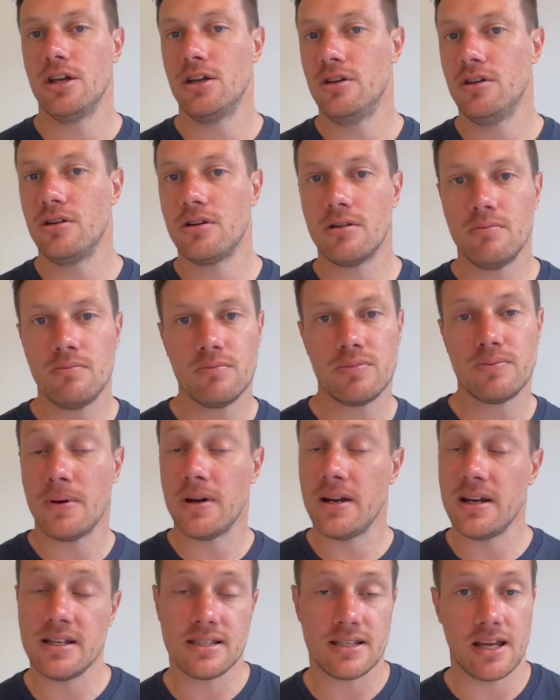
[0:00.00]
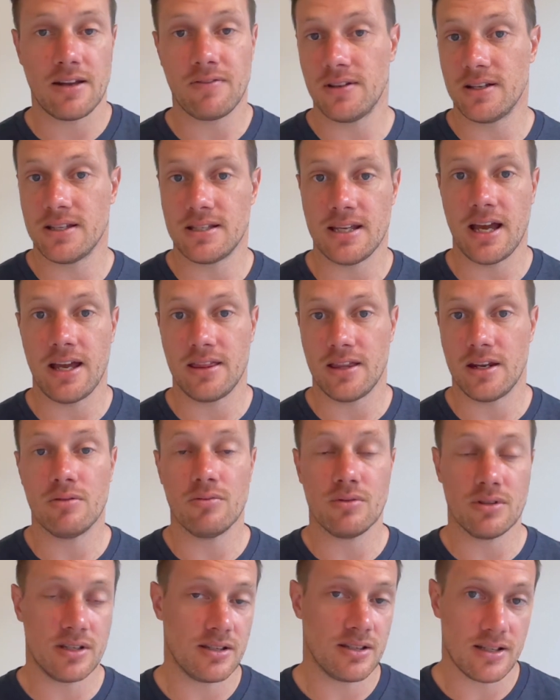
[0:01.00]
you can pretty safely say that
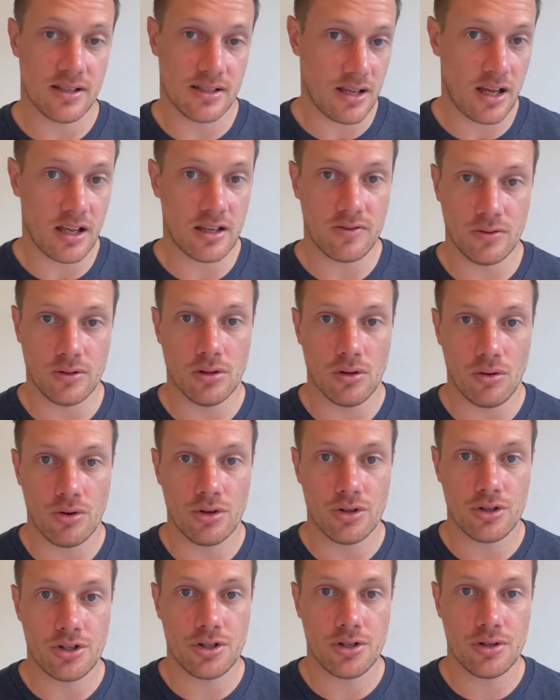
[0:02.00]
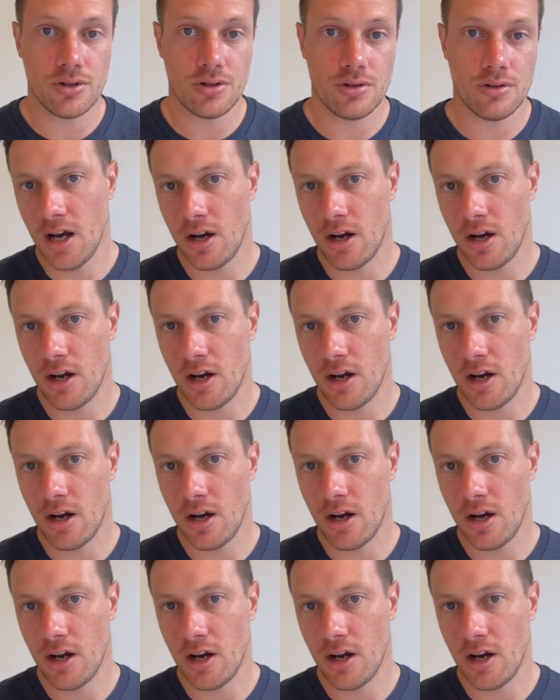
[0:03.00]
it was a successful launch.